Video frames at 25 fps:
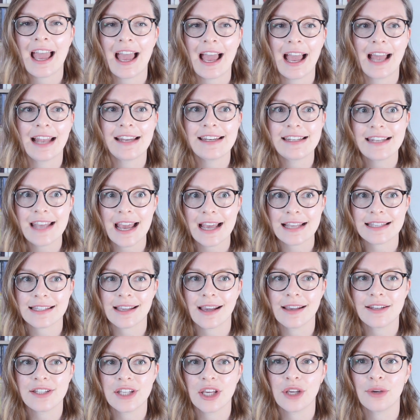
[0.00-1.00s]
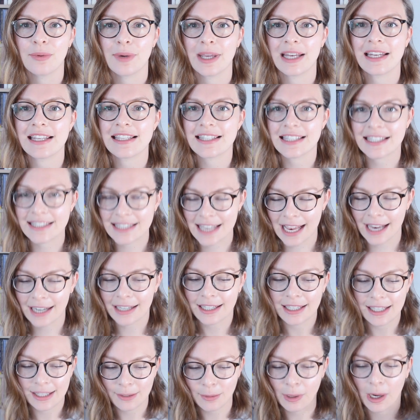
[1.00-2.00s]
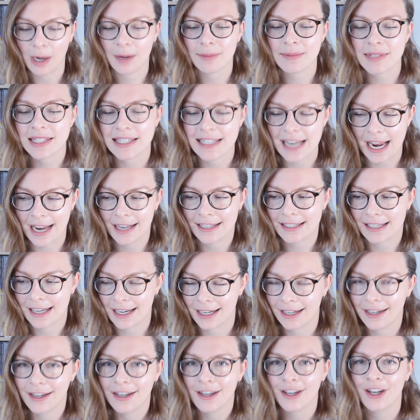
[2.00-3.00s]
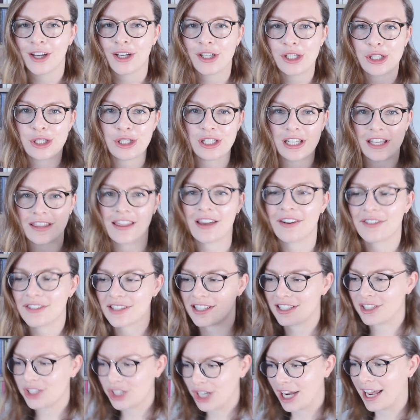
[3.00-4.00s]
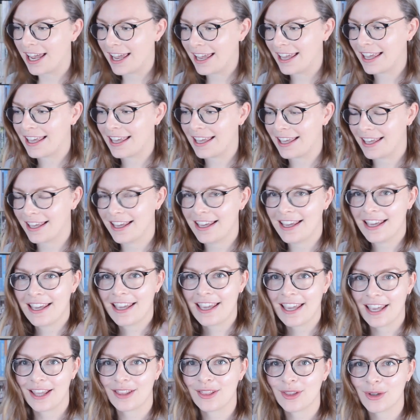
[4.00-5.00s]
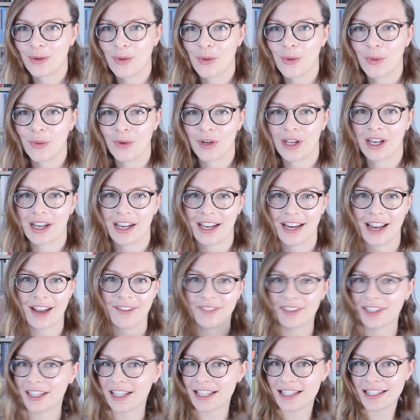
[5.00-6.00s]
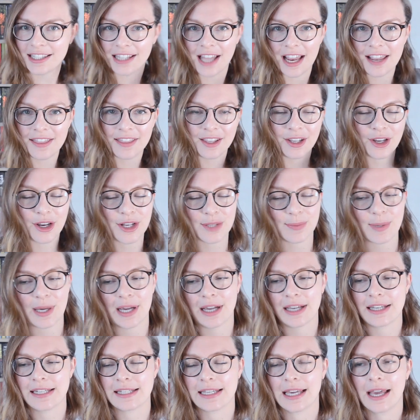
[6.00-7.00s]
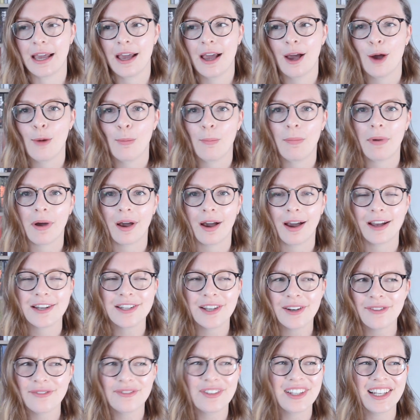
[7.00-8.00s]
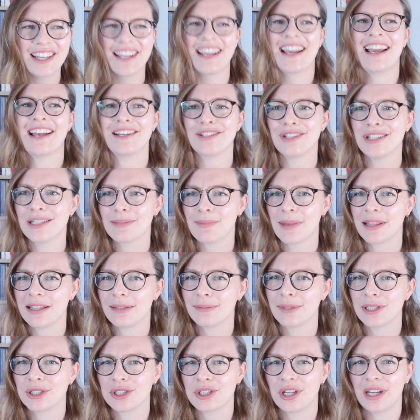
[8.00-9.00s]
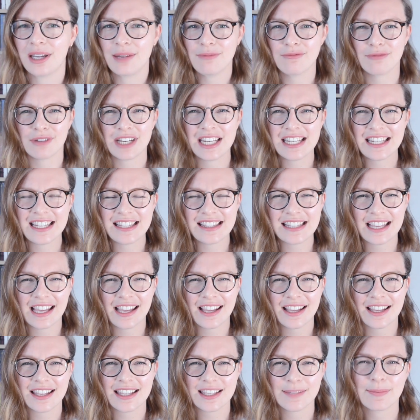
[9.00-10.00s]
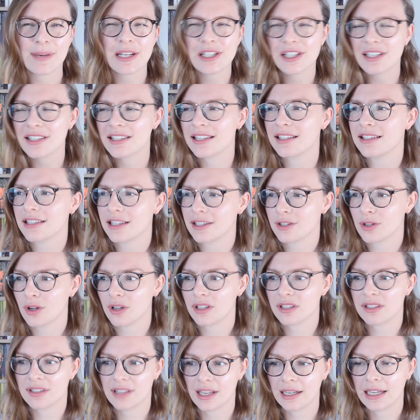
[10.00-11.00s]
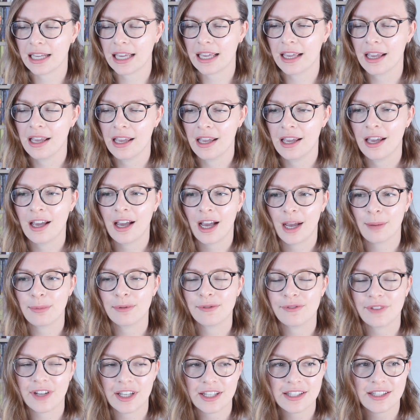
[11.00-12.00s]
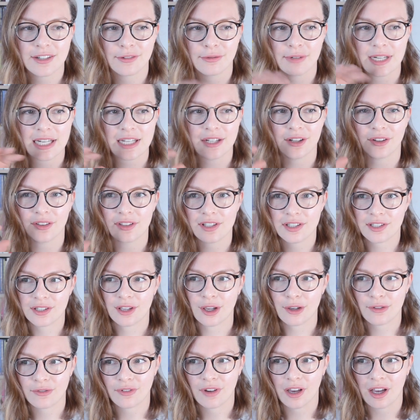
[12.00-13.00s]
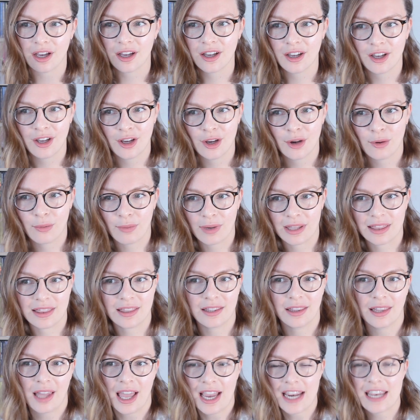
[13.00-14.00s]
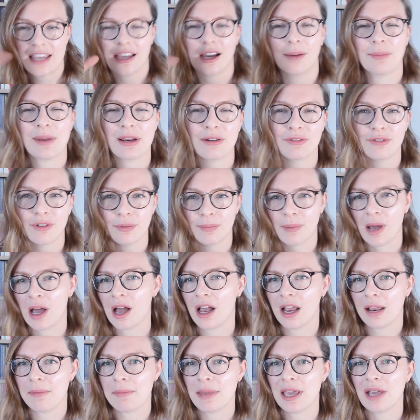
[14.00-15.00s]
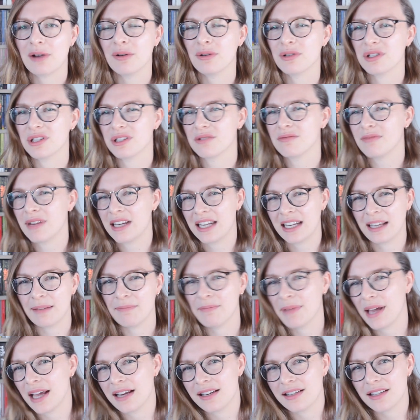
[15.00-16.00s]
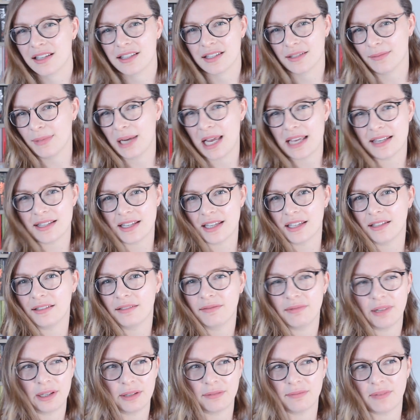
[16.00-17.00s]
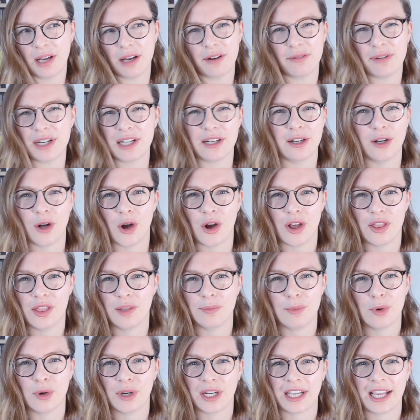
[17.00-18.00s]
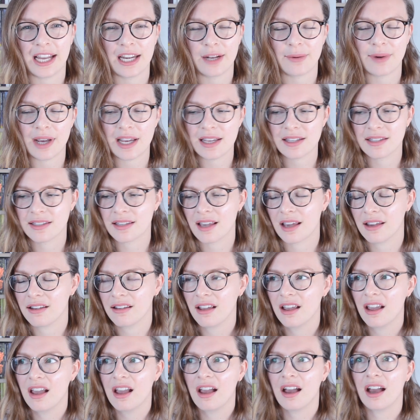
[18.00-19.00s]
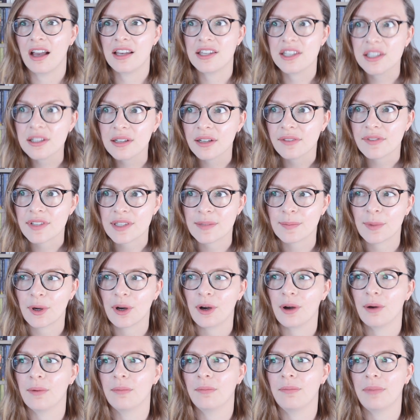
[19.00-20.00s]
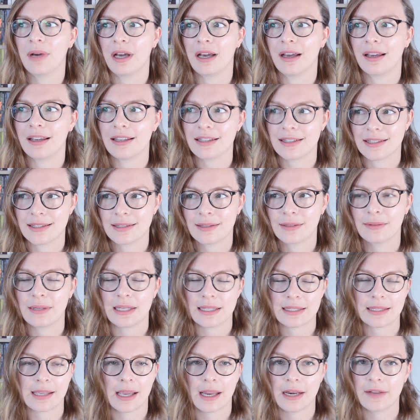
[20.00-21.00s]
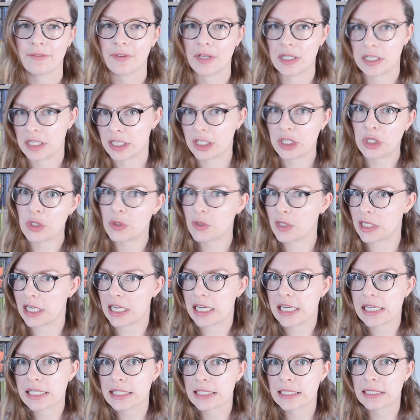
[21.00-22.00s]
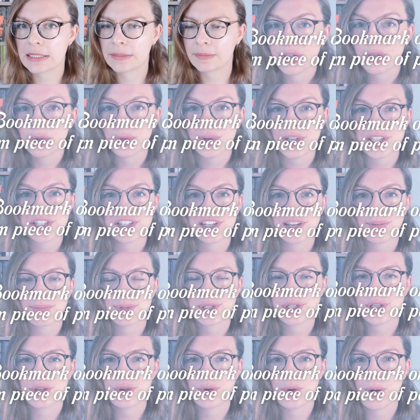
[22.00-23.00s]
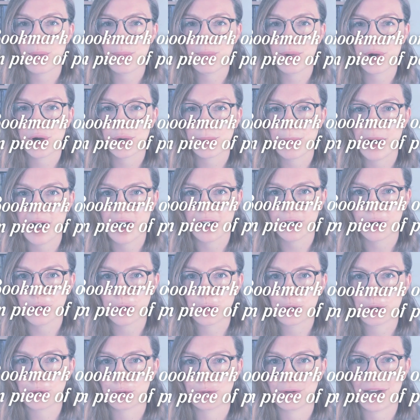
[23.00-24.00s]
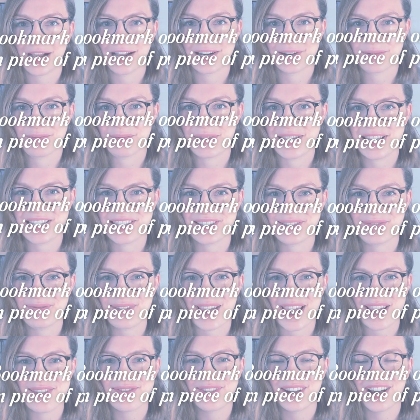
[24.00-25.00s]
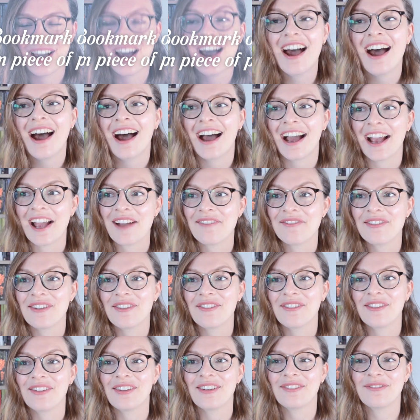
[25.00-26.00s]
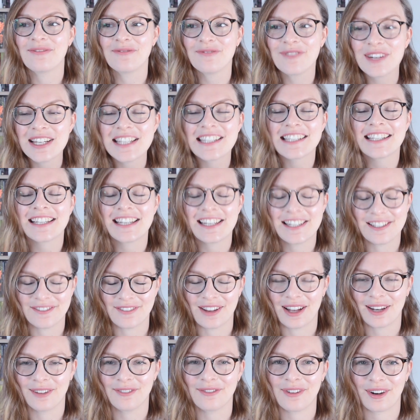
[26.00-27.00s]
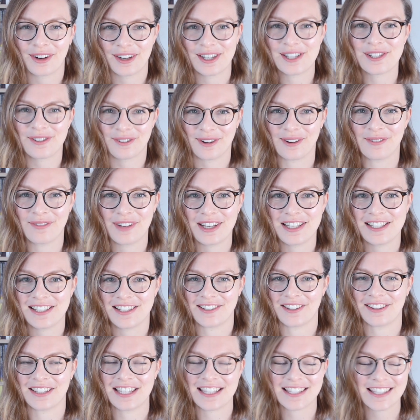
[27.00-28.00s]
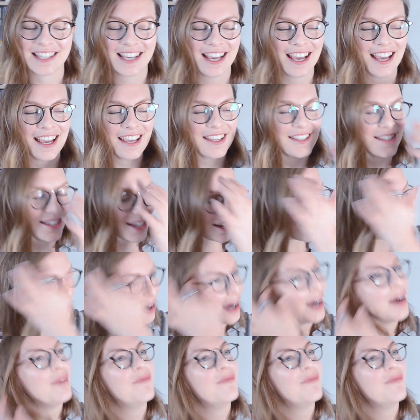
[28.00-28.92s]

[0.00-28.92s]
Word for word: And yes, I do. It is exactly where I'm standing. Usually there is a chair here in the corner. I have a nice light that goes behind it, but I don't feel like I actually spend that much time reading there, especially since it's got sunny. I prefer to read on the sofa with light coming from behind me, or just reading in bed because I'm lazy and I read a lot in the morning anyway. So I do have a spot, but it's kind of underutilized. Question number two, bookmark or random piece of paper. I have recently developed very strong opinions on this. So